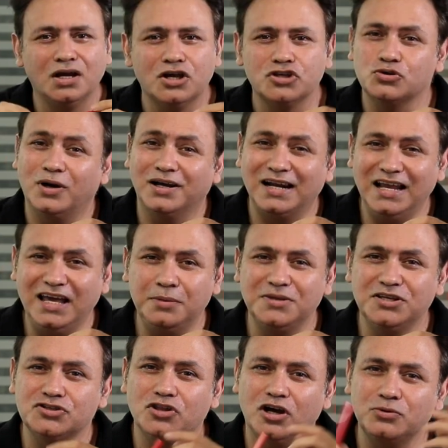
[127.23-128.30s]
So our claim
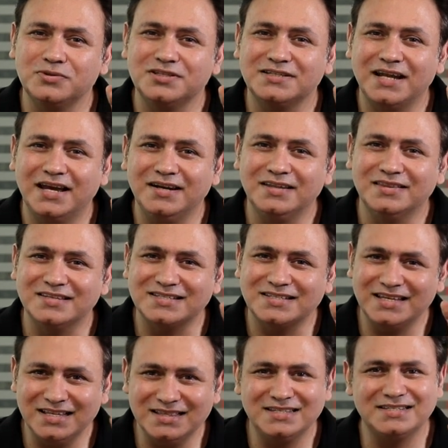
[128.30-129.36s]
is, notwithstanding the
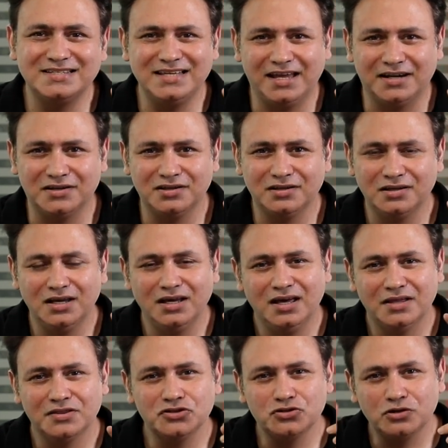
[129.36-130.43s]
skill set,
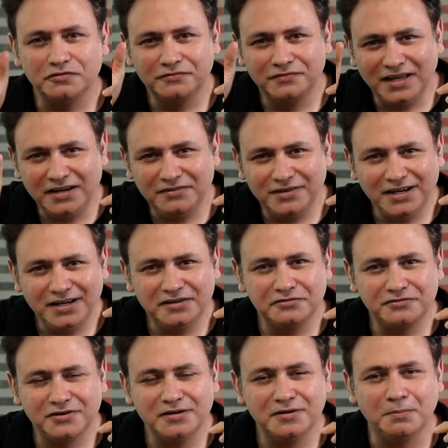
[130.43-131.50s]
the sort of very, very
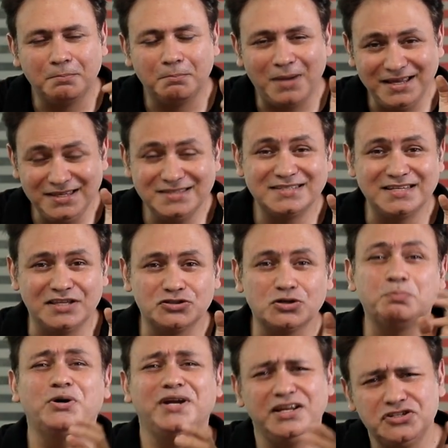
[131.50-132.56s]
different mindsets, or
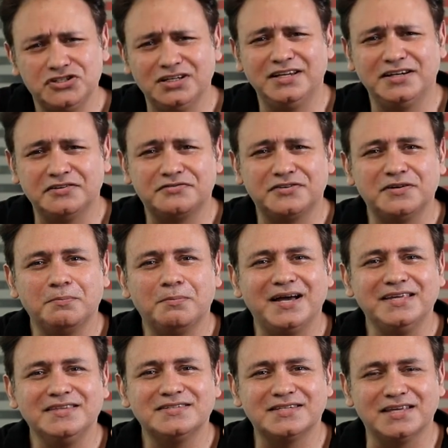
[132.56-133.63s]
potentially different
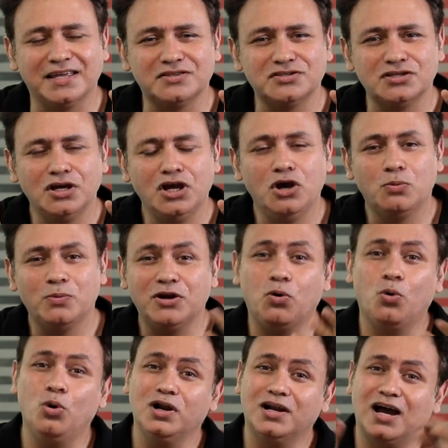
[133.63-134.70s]
mindsets, when
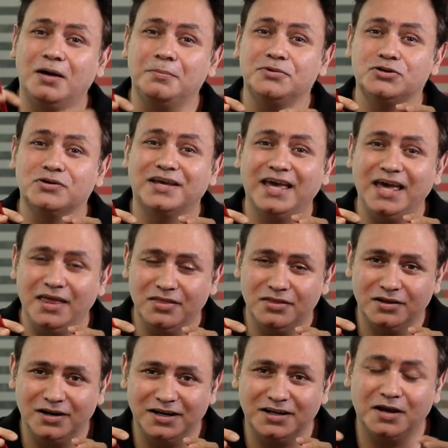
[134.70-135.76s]
all come
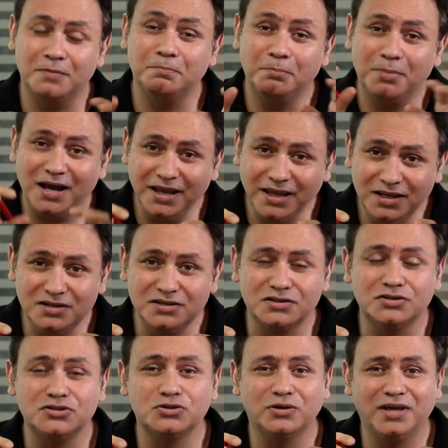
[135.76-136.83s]
together and
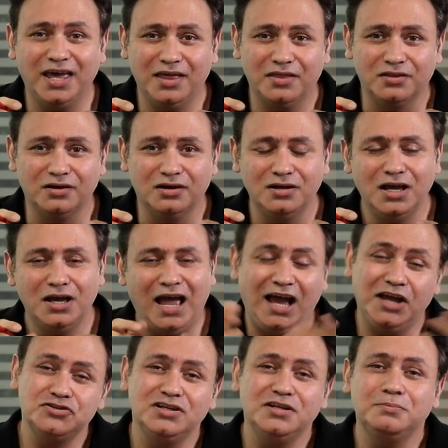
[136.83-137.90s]
combined together,
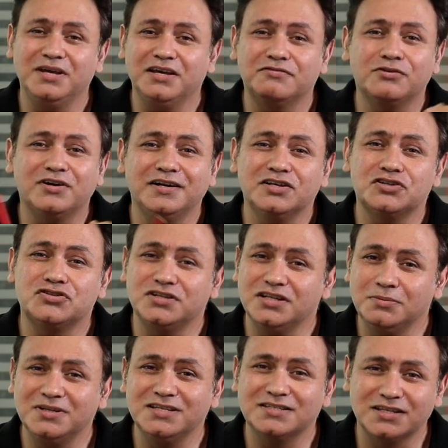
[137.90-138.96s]
actually make for an
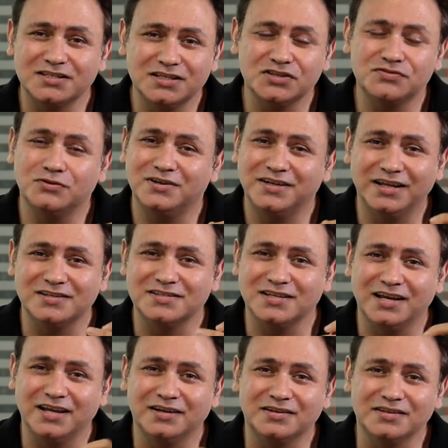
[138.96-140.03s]
extremely successful data
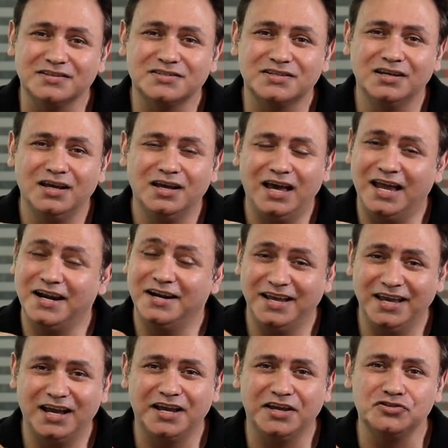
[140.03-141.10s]
scientist and an
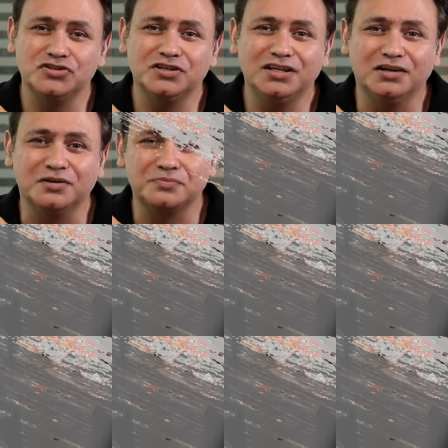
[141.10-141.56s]
AI engineer.